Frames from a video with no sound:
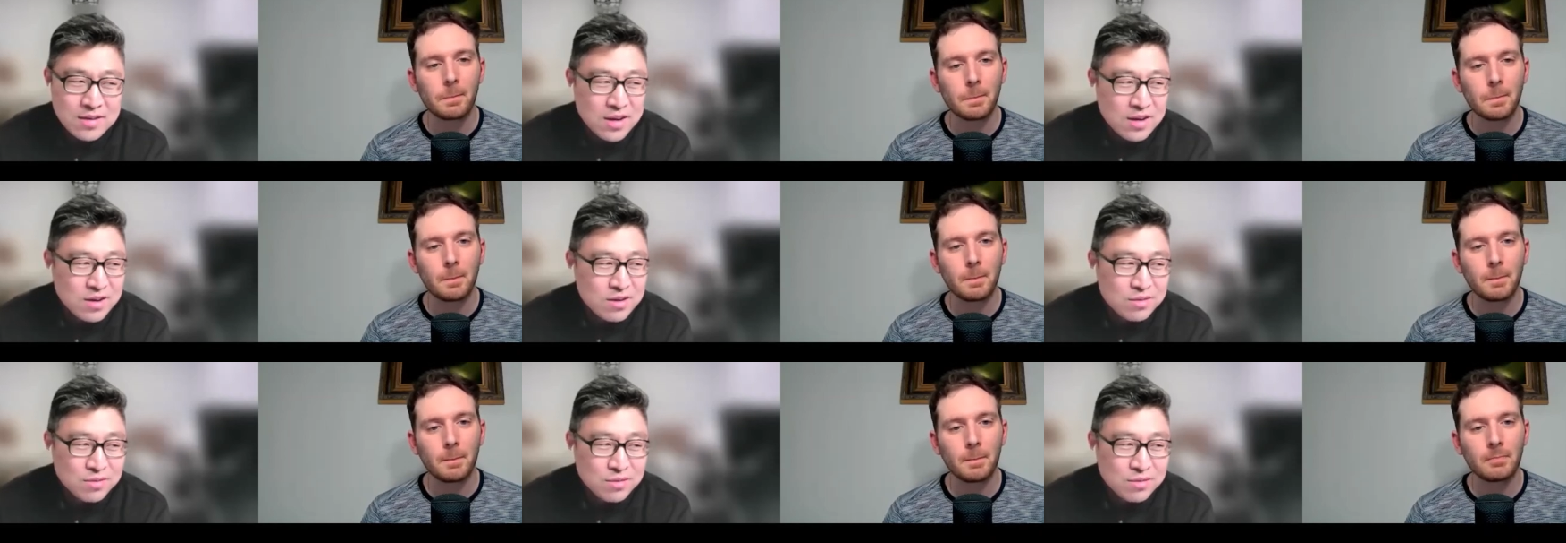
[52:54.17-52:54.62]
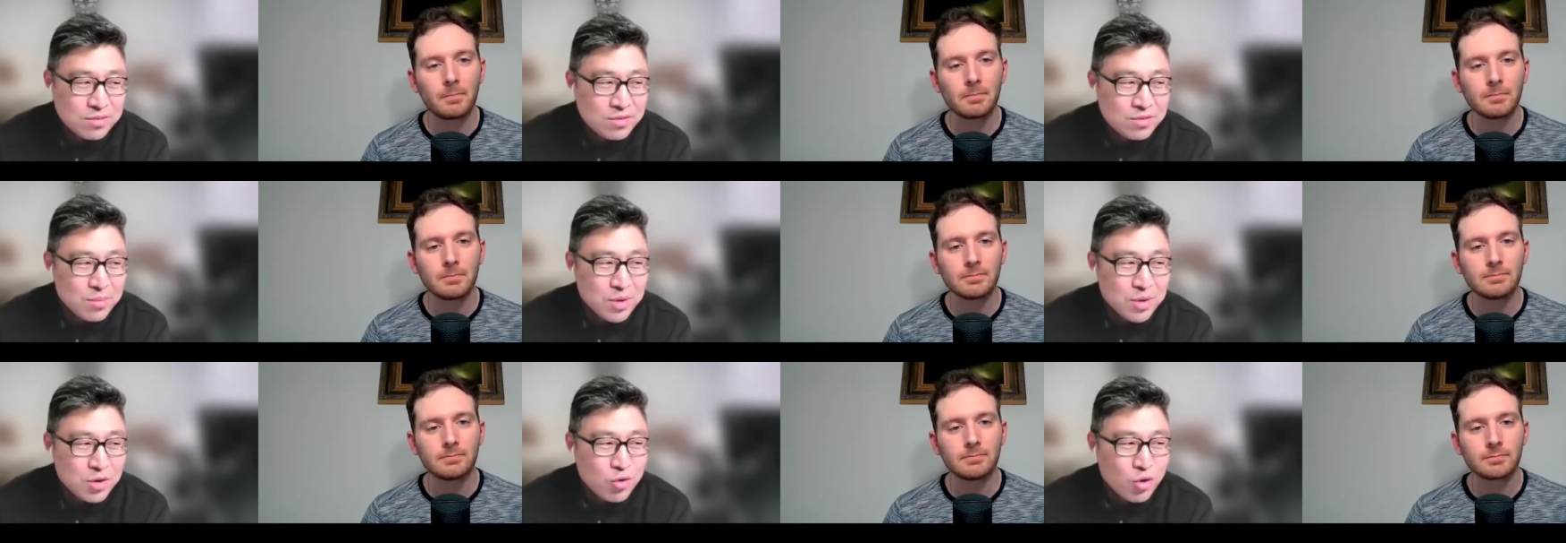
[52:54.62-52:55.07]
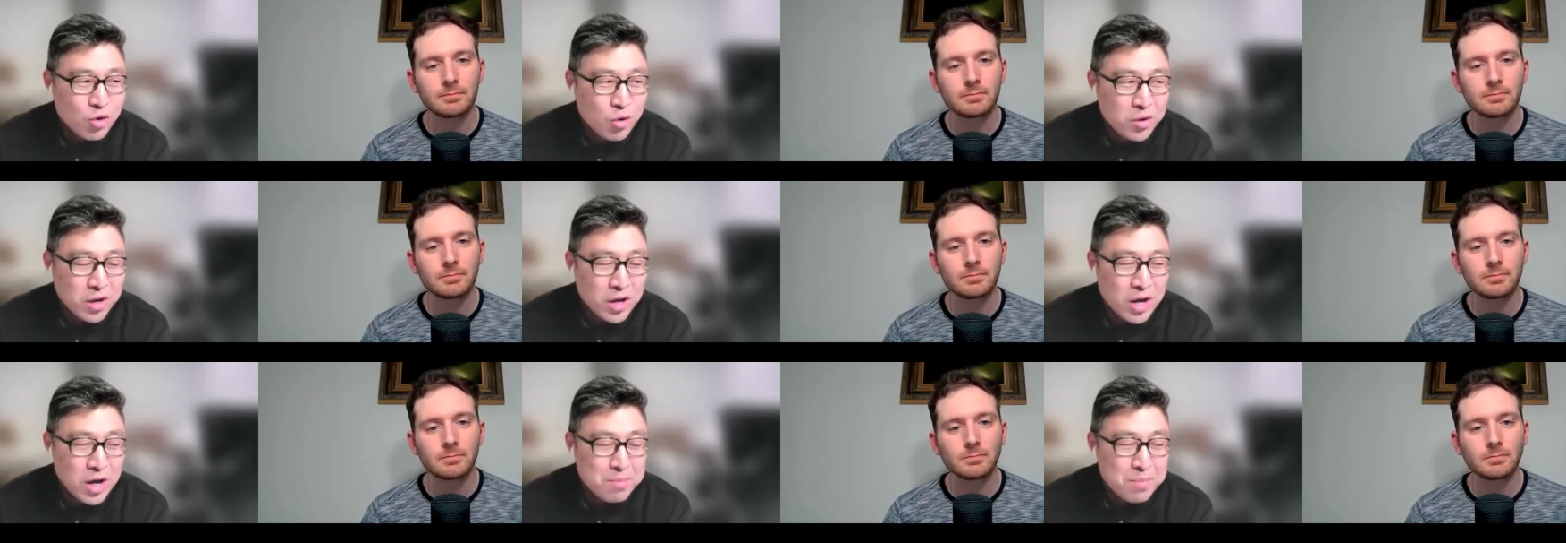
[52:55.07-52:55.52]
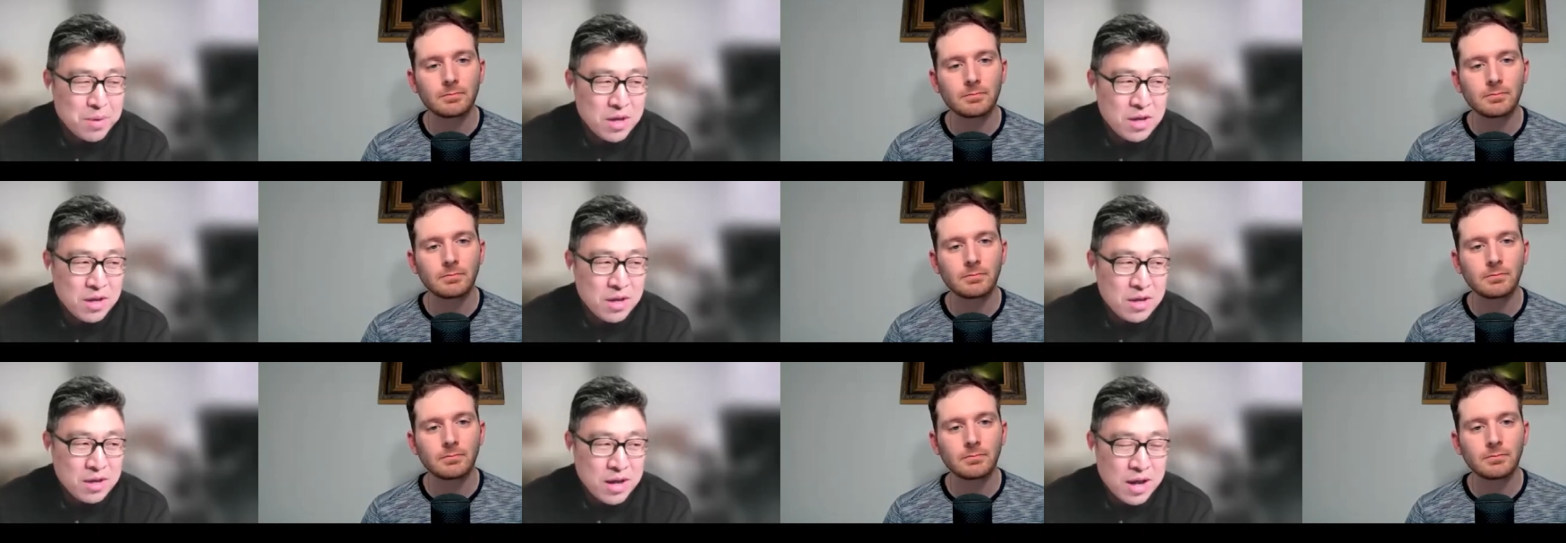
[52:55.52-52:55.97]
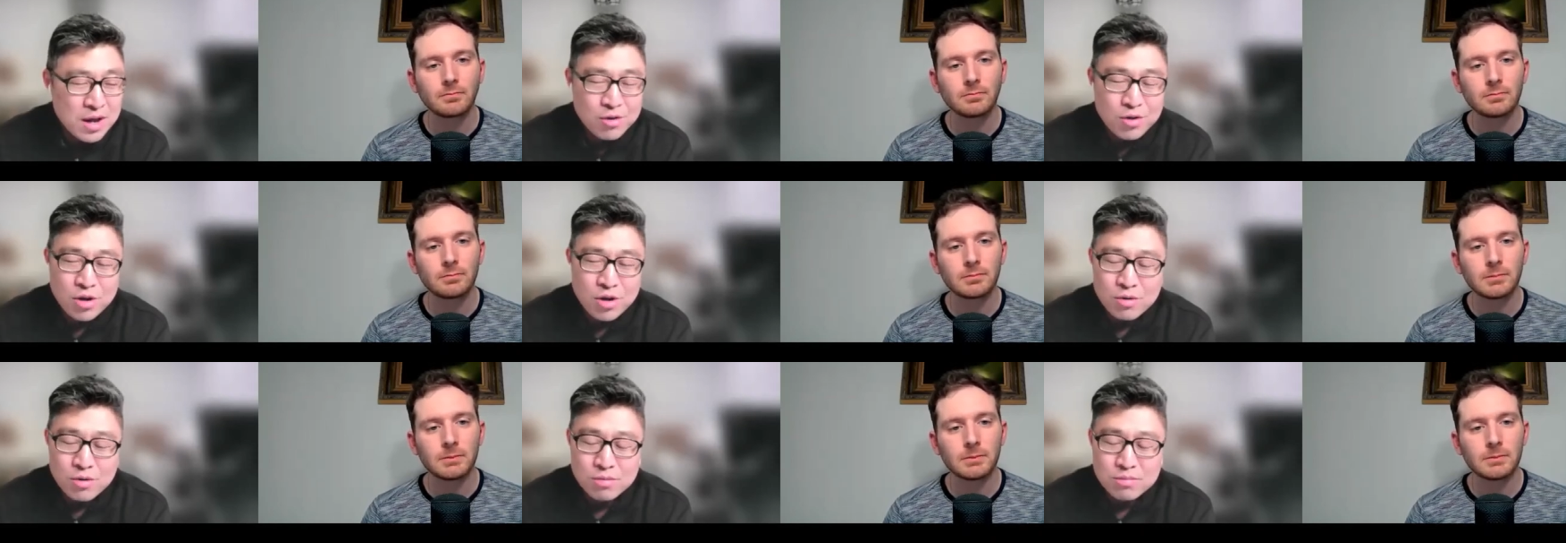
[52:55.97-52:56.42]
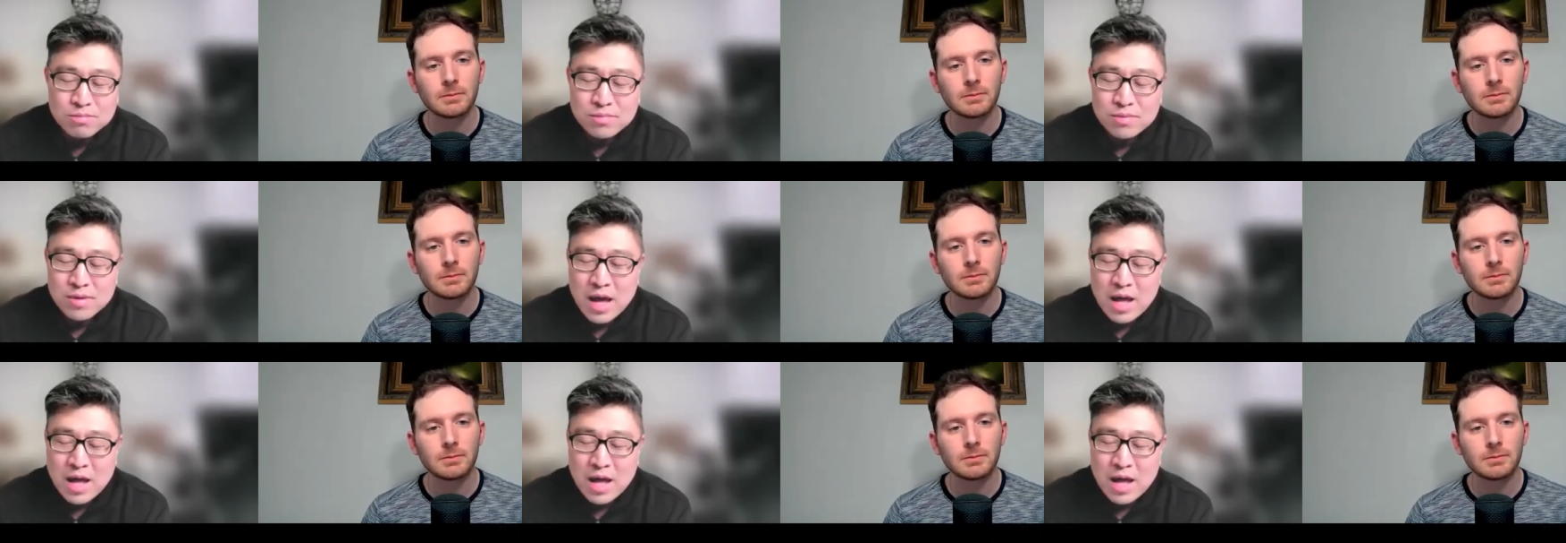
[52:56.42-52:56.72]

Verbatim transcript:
Speaker 1: you know, someone growing up in I don't know